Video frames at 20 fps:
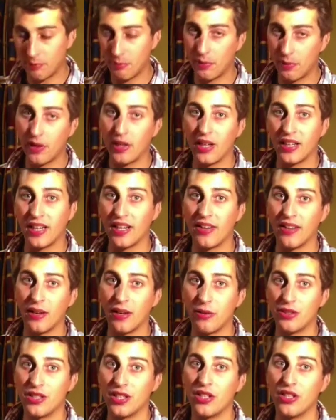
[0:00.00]
But again,
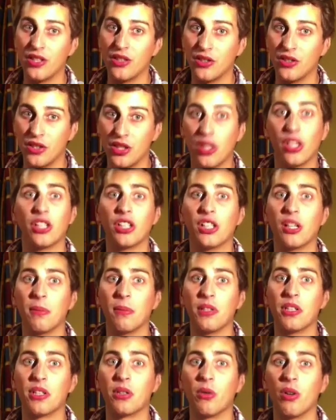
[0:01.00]
that was issued in such
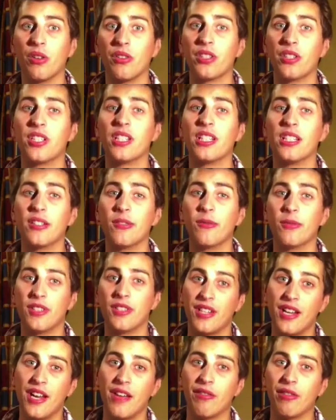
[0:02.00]
limited quantity that it was
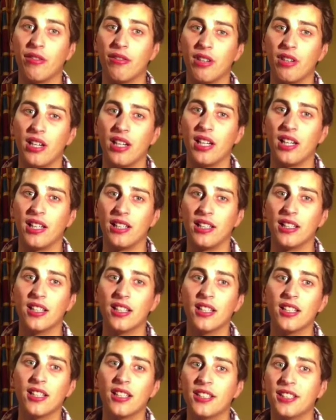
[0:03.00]
never really
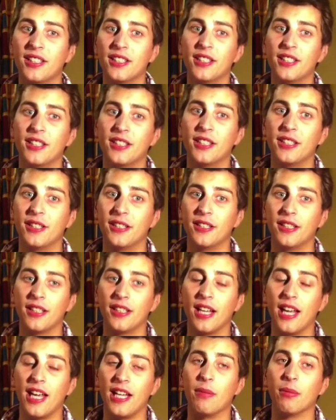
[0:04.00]

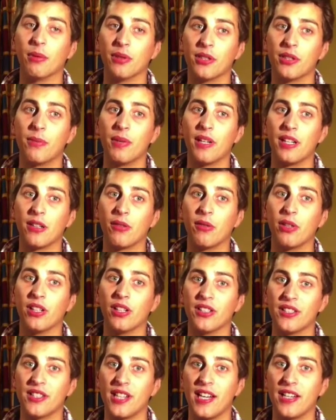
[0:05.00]
able to make a real
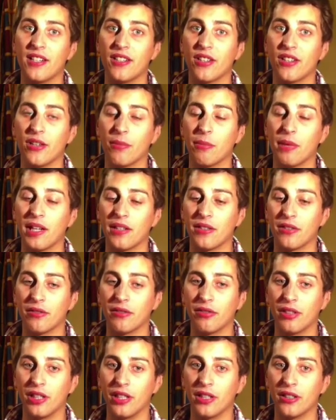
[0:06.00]
dent on the
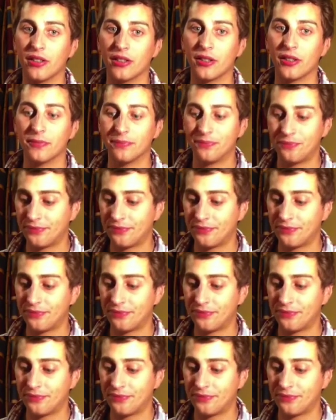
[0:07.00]
battlefield.